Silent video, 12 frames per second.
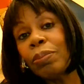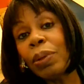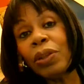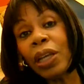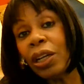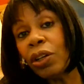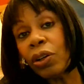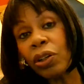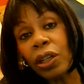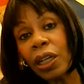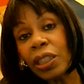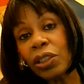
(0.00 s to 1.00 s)
But they're not
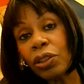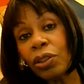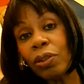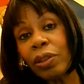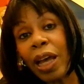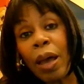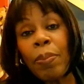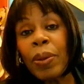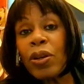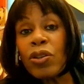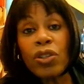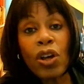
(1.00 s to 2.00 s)
going to do that,
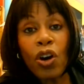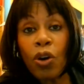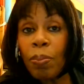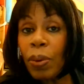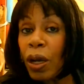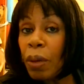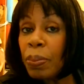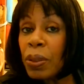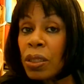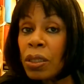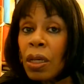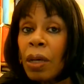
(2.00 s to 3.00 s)
because the whole
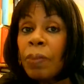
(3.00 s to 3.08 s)
purpose